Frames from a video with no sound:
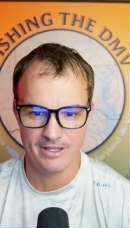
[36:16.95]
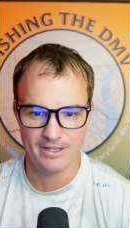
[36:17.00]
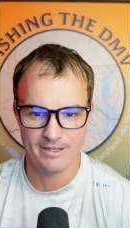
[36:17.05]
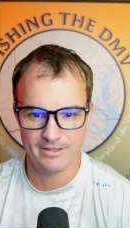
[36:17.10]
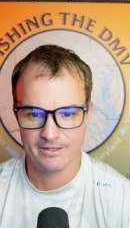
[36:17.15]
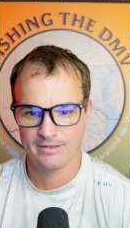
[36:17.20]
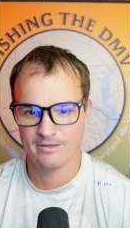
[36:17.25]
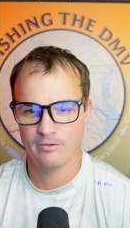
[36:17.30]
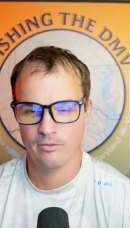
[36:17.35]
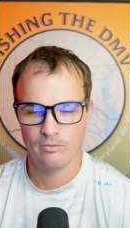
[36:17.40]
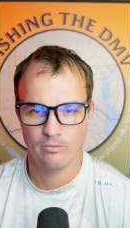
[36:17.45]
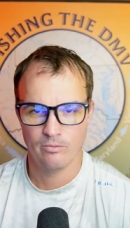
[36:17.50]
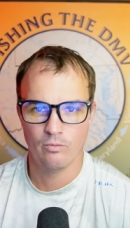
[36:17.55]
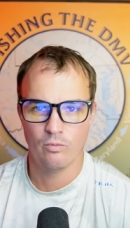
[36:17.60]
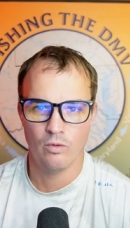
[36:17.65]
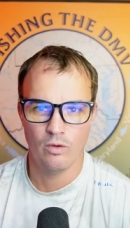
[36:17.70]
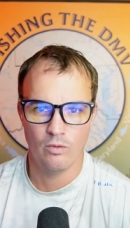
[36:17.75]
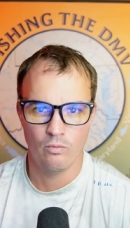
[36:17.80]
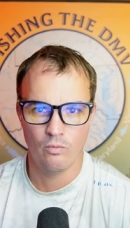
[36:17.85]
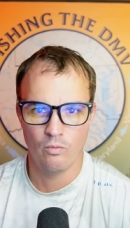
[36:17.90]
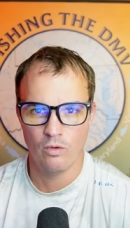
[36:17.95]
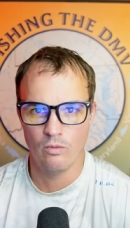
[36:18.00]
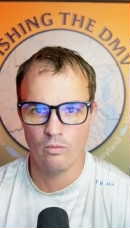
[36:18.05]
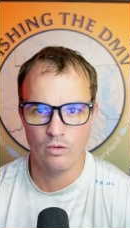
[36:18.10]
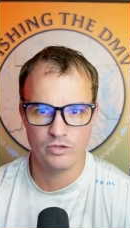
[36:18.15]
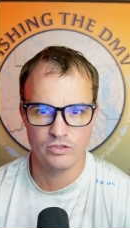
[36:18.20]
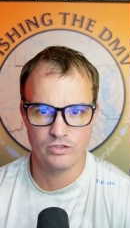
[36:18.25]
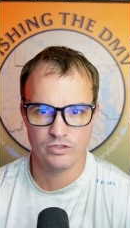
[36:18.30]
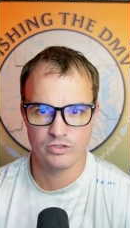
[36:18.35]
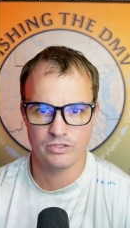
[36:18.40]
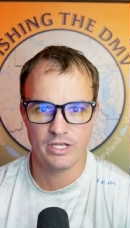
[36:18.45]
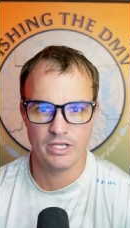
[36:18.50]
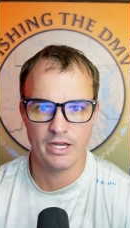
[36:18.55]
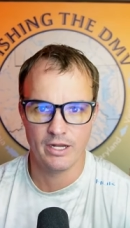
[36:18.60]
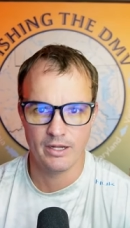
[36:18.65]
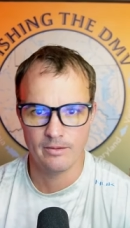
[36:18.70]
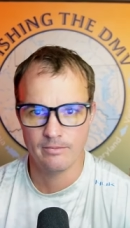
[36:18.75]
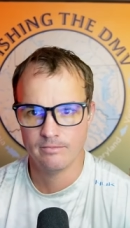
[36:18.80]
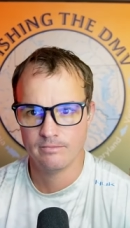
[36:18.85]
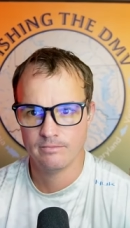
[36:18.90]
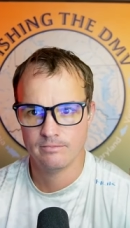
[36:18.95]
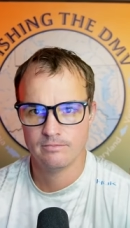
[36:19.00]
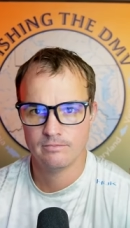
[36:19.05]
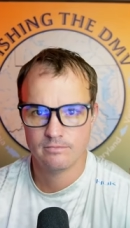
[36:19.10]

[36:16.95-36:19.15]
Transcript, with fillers: Like, what what was your setup?